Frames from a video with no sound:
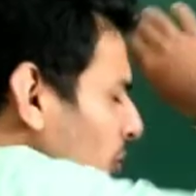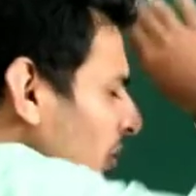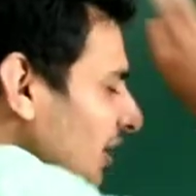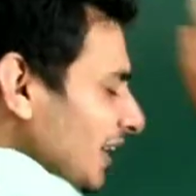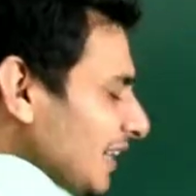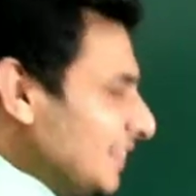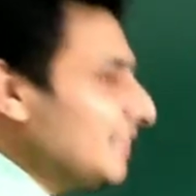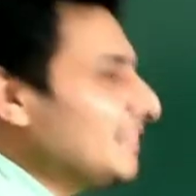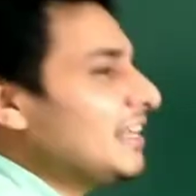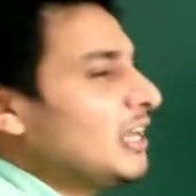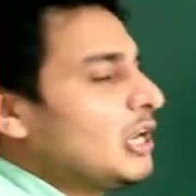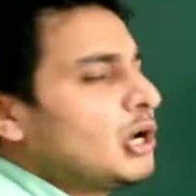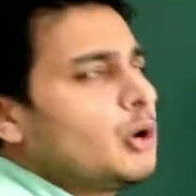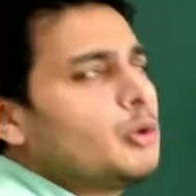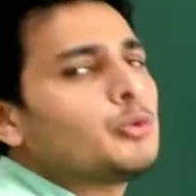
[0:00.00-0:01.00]
In the
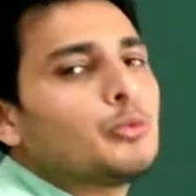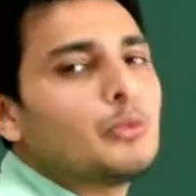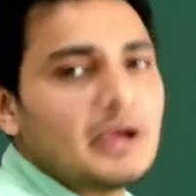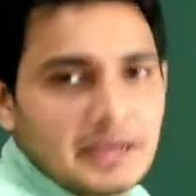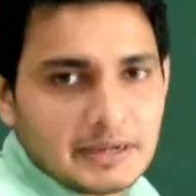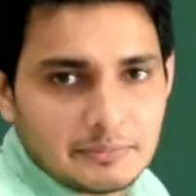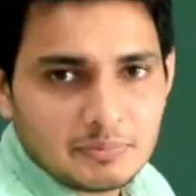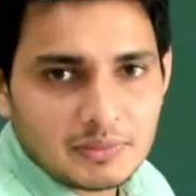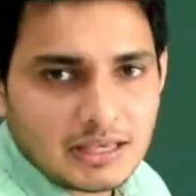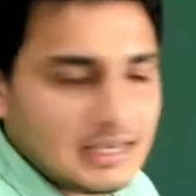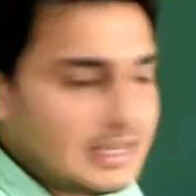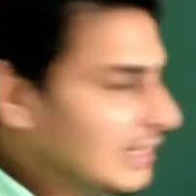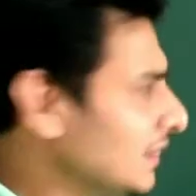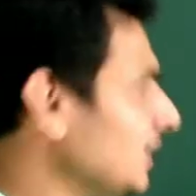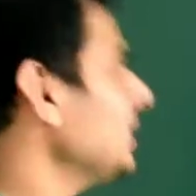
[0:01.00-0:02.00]
thylakoid, where?
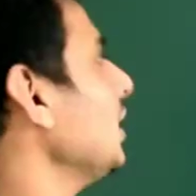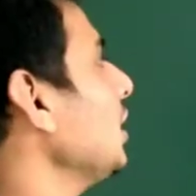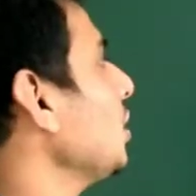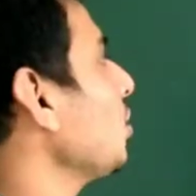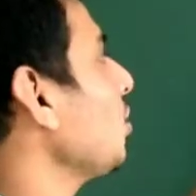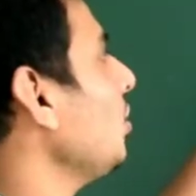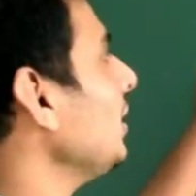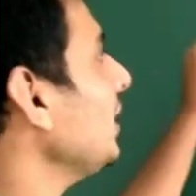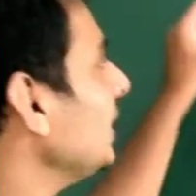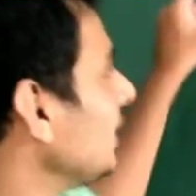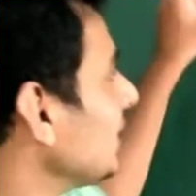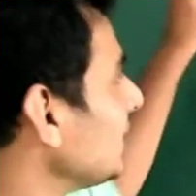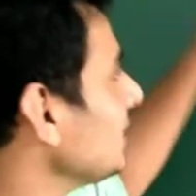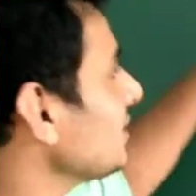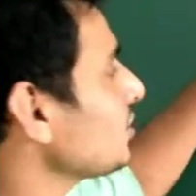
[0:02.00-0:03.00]
In the thylakoid, it
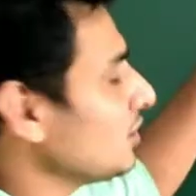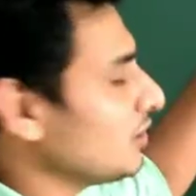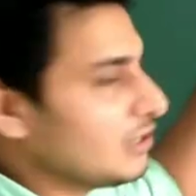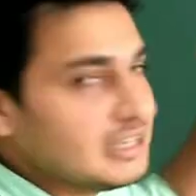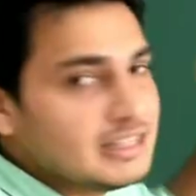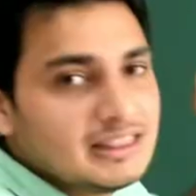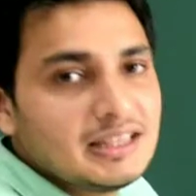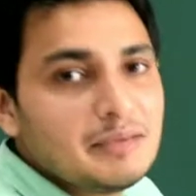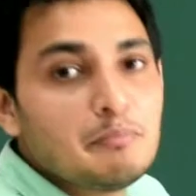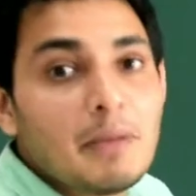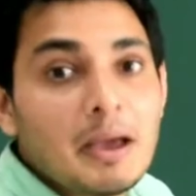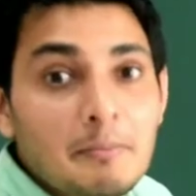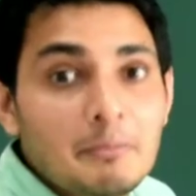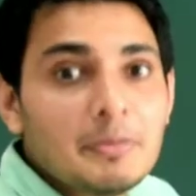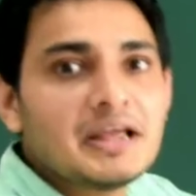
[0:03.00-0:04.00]
is in the
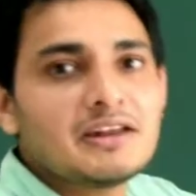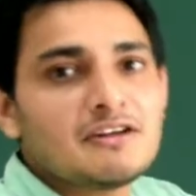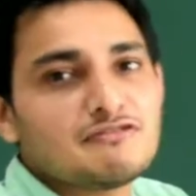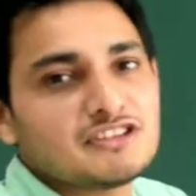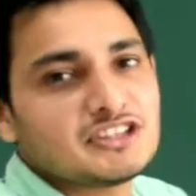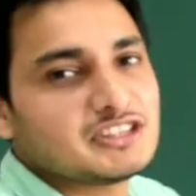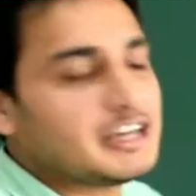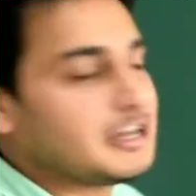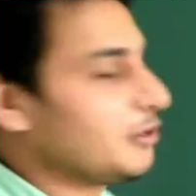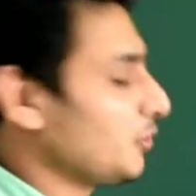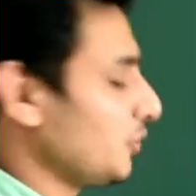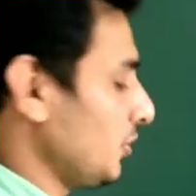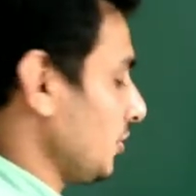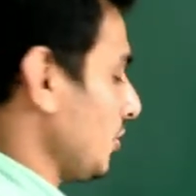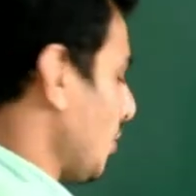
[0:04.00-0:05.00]
membrane of the
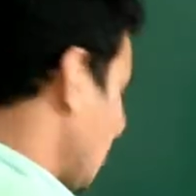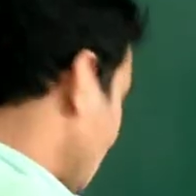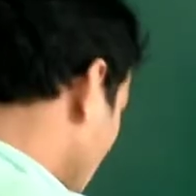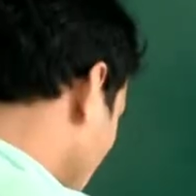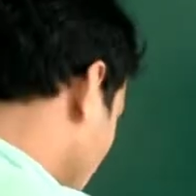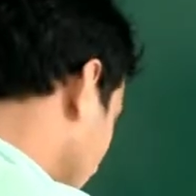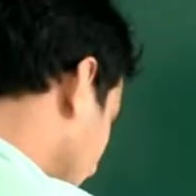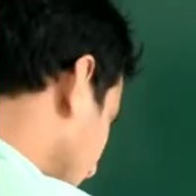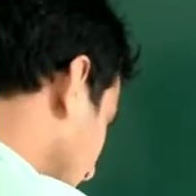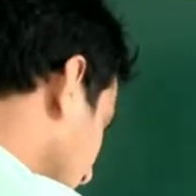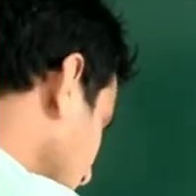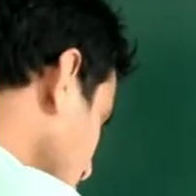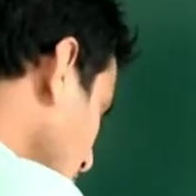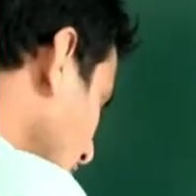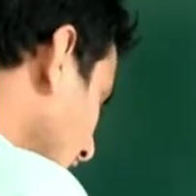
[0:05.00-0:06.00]
thylakoid. Okay. So